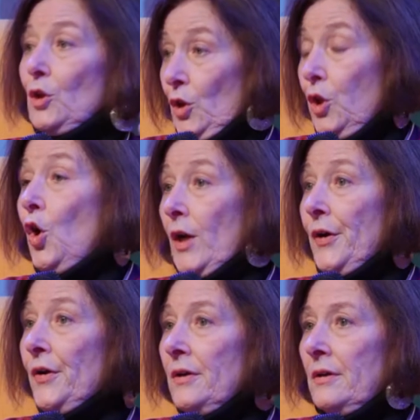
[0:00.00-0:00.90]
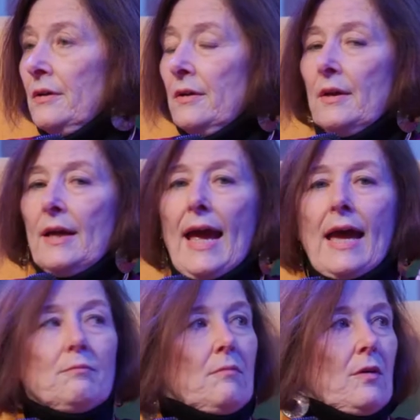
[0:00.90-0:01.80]
lawyer,
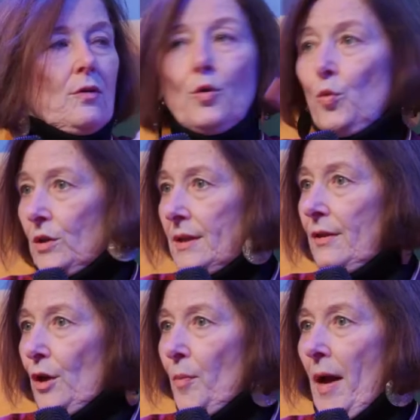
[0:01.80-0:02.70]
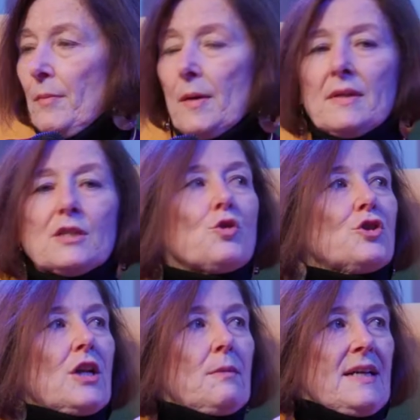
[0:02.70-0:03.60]
and who worked in the Obama
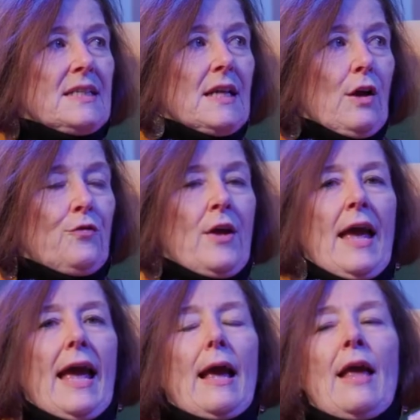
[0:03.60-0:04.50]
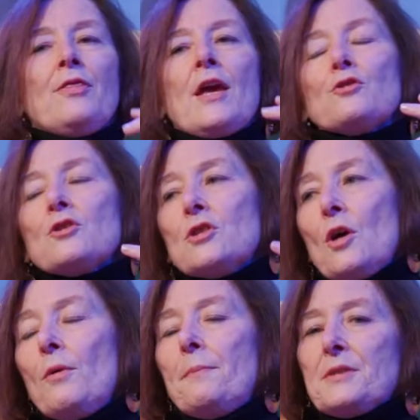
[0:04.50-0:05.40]
administration, and myself. And they're
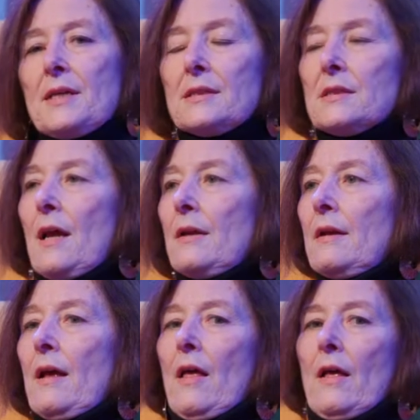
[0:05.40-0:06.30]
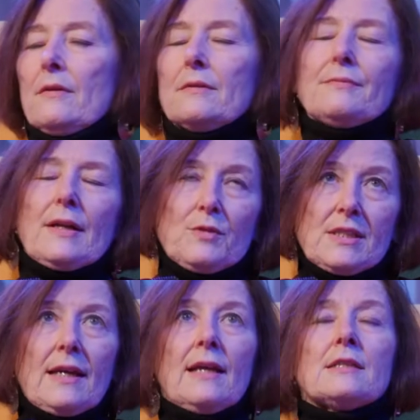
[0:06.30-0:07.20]
so obsessed on, I don't want to
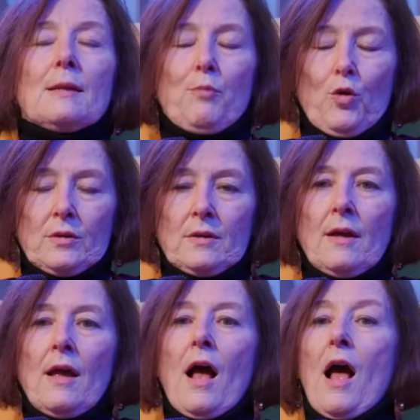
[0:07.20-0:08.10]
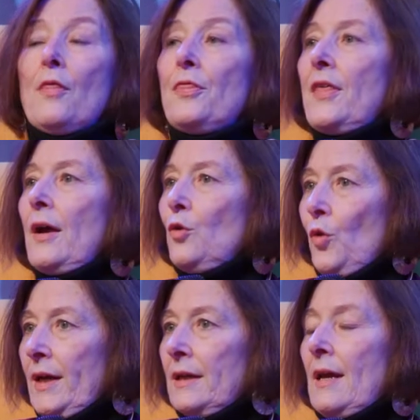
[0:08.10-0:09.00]
say it's important, on the
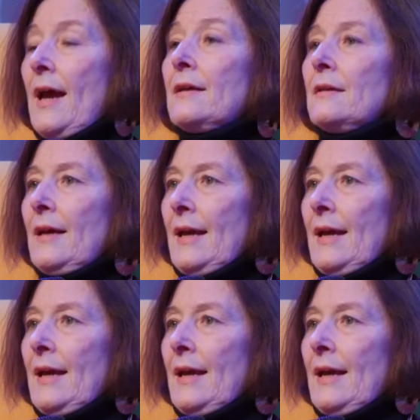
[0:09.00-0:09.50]
grid and